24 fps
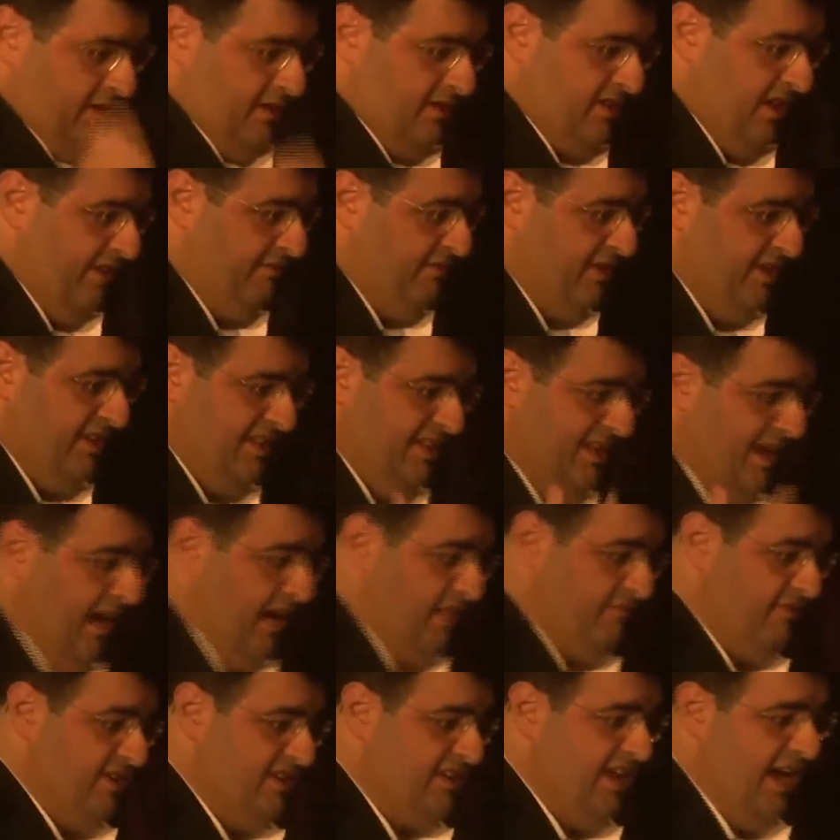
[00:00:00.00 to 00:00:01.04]
definitely
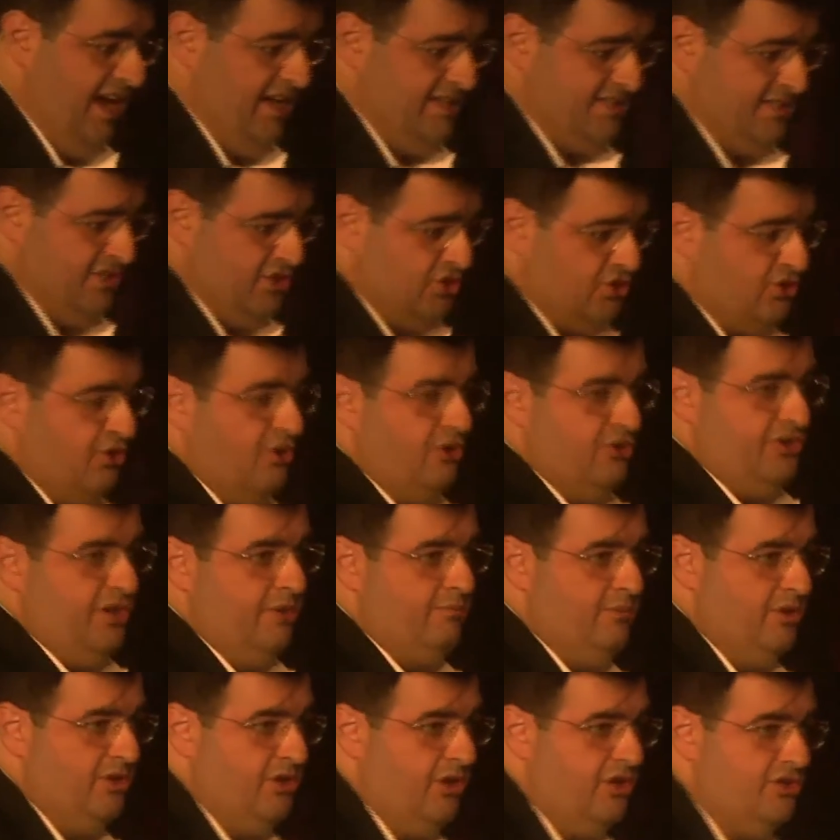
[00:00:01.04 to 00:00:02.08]
Harvard has its own
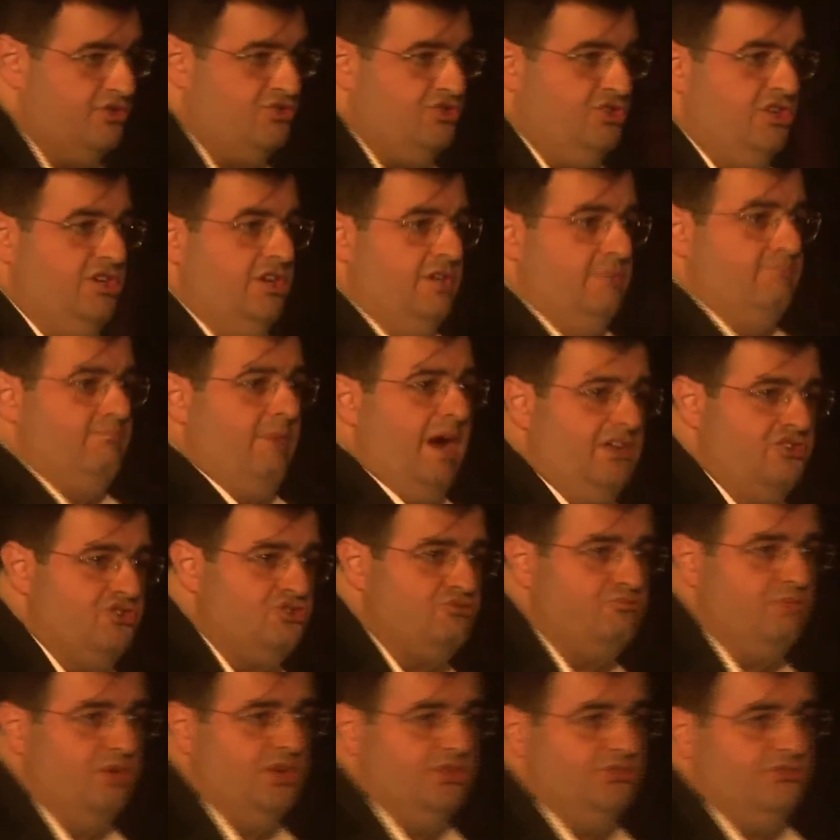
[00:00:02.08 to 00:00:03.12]
terminology in
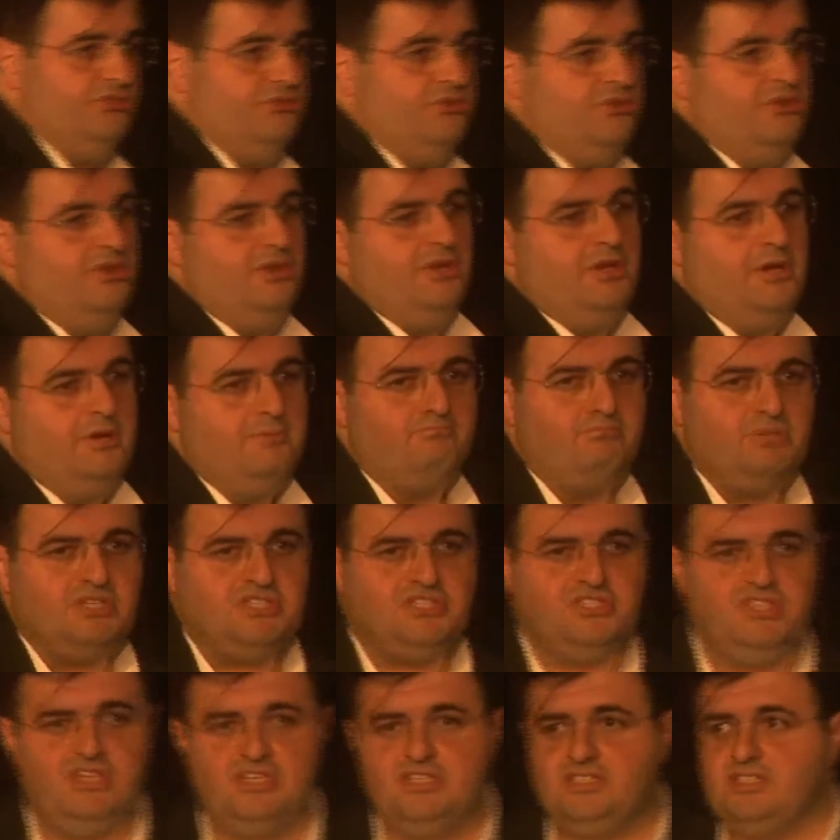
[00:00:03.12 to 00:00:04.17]
management,
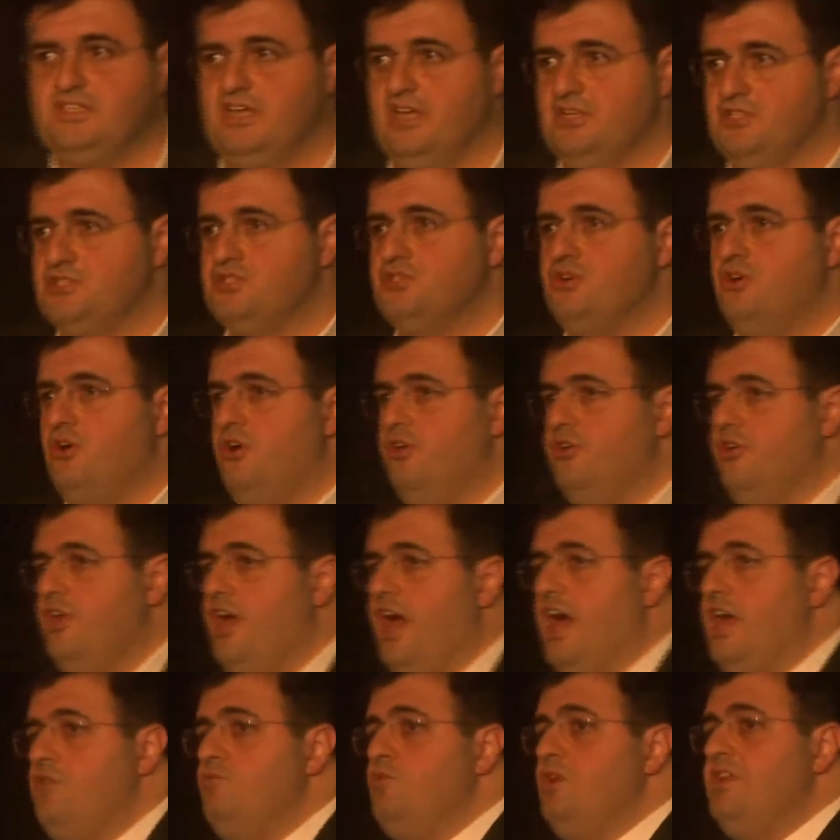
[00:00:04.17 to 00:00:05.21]
business, and so on,
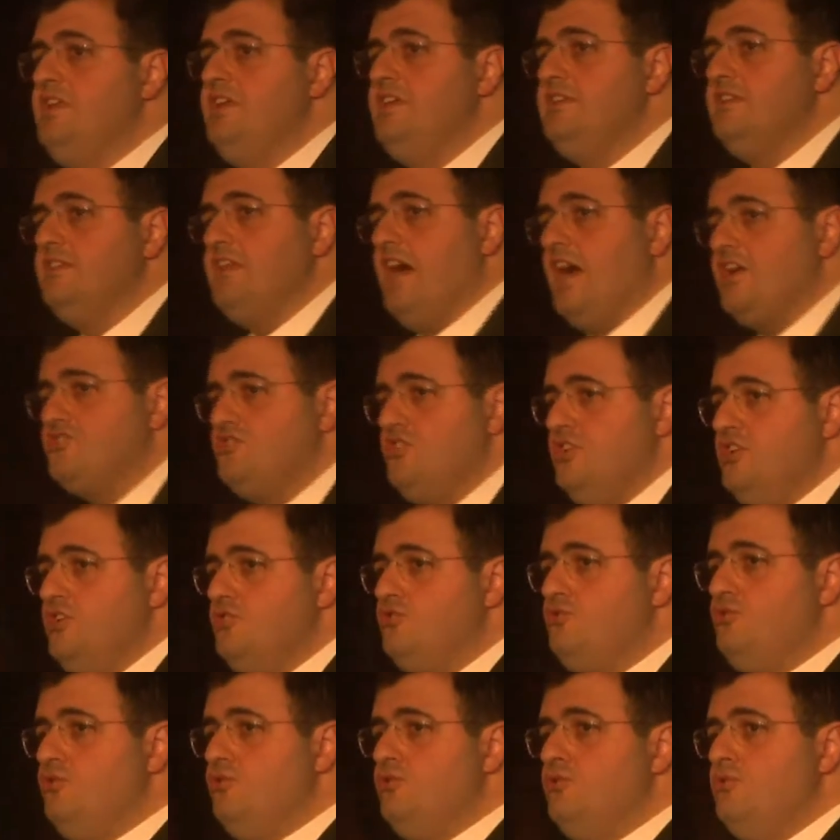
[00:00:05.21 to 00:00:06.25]
and we needed actually
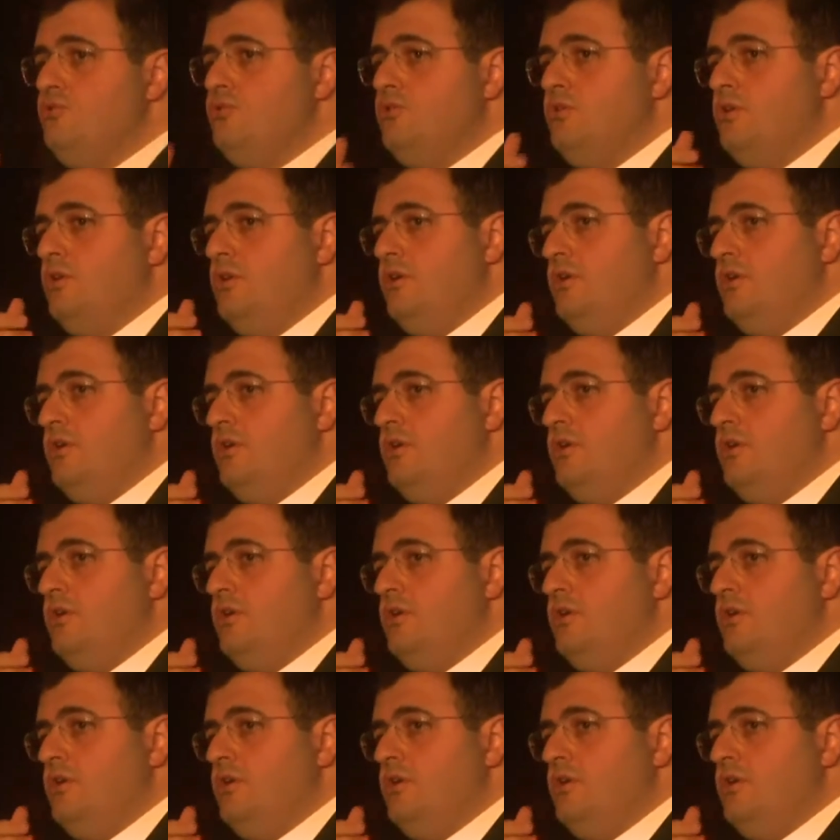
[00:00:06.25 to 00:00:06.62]
to